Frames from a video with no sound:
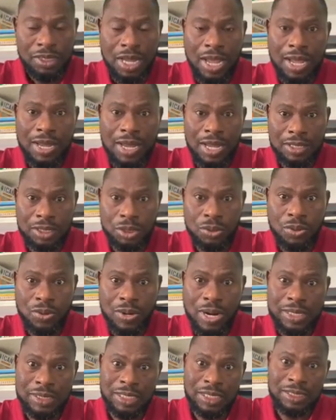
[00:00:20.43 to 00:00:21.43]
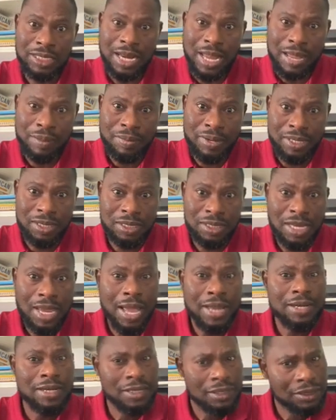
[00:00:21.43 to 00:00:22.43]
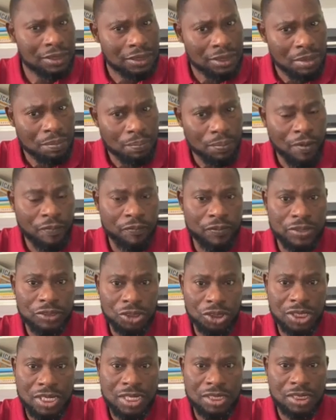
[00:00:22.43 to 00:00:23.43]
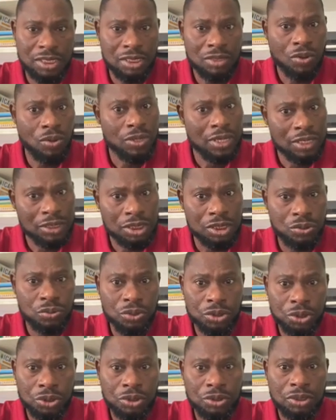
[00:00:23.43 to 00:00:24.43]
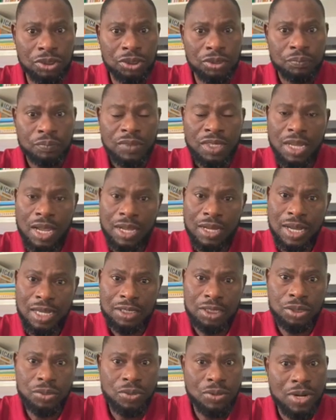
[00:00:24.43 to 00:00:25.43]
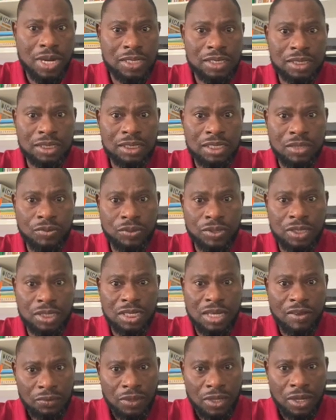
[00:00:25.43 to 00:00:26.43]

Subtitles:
are categorized as liability and the same preference shares in other situations are categorized as equity?